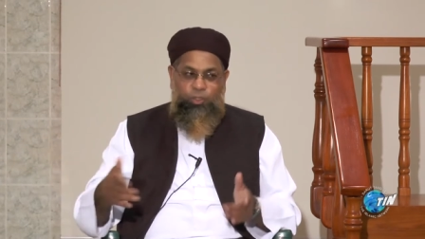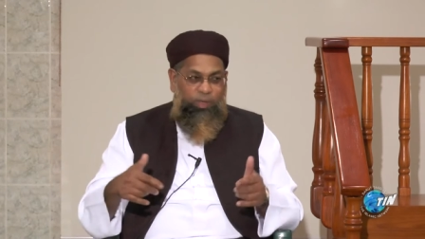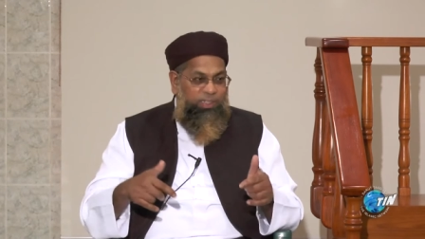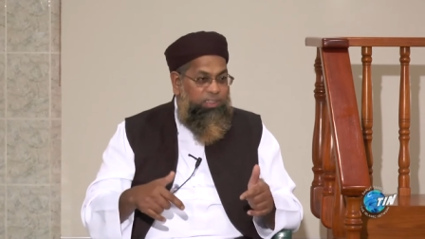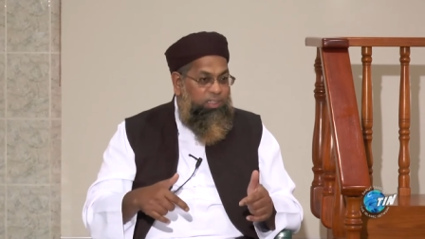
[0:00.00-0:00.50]
You
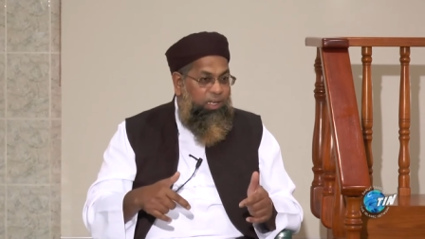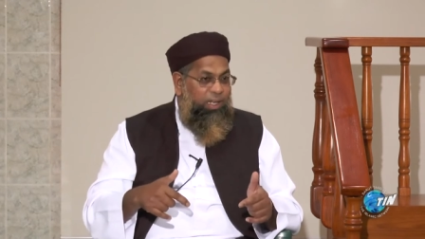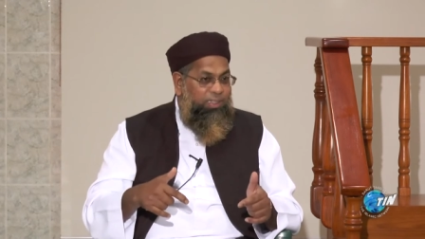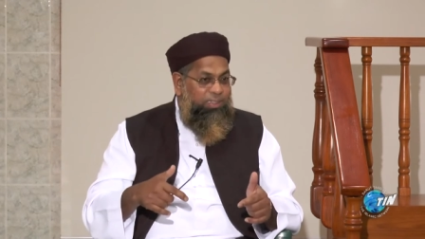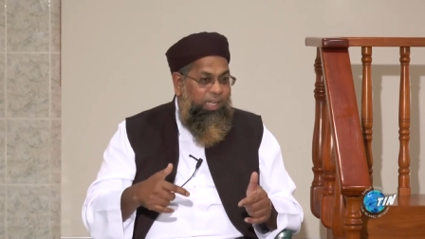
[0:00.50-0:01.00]
are in
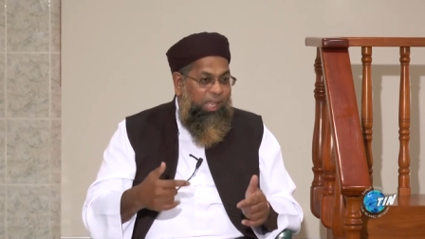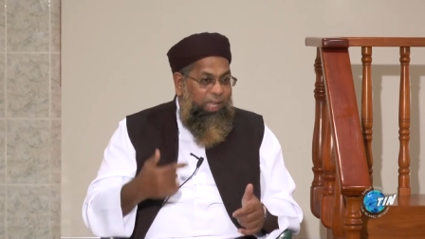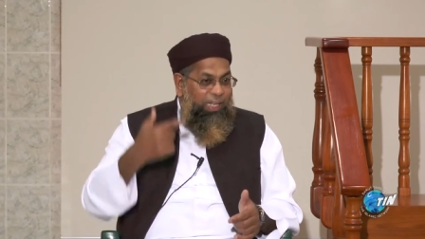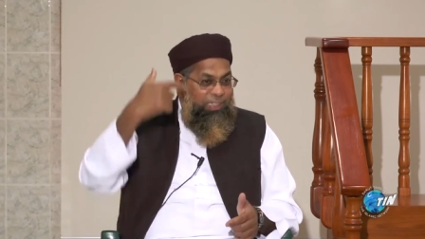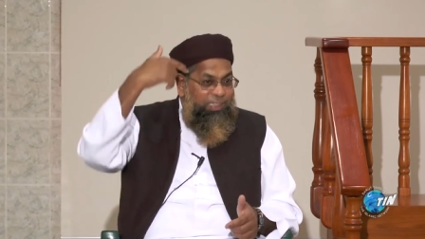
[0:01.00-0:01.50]
salat,
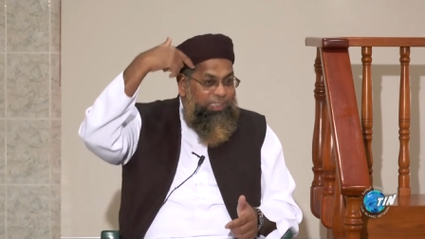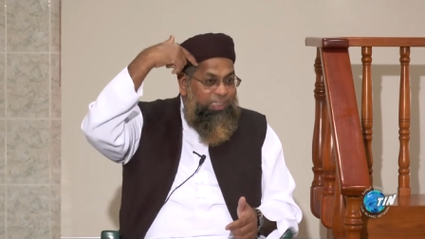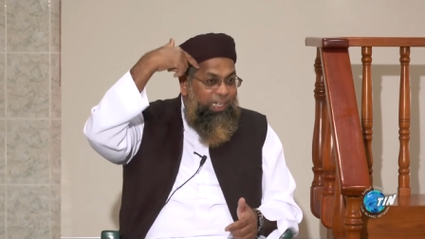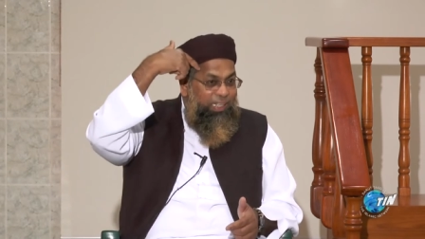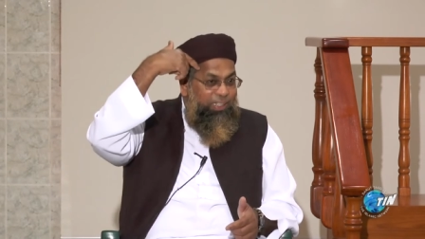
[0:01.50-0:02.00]
and he's
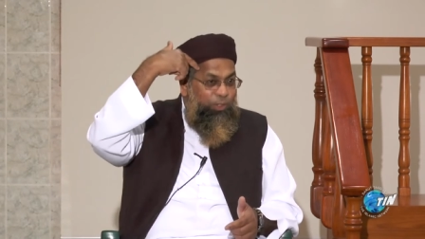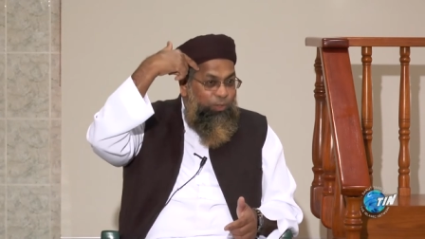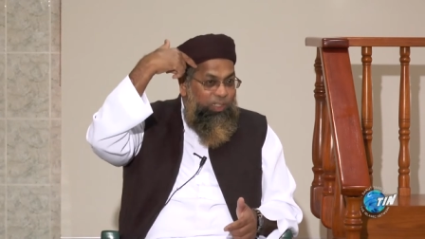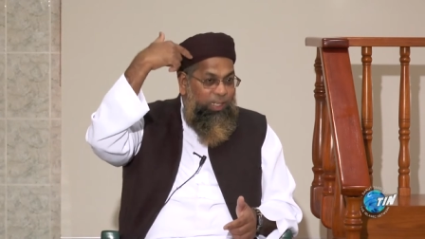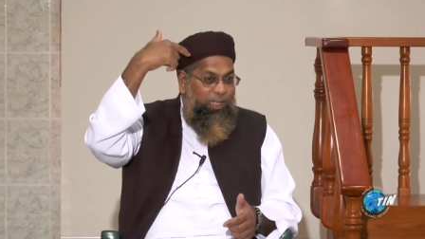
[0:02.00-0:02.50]
telling you,